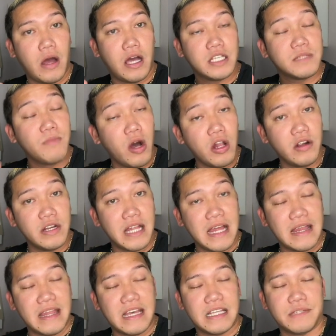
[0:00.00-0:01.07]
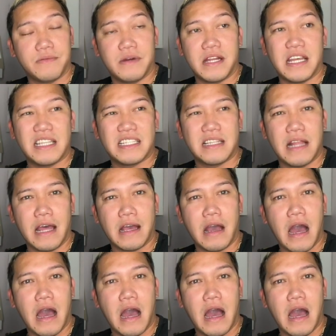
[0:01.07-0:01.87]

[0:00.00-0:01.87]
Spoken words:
smaller than this one. It's like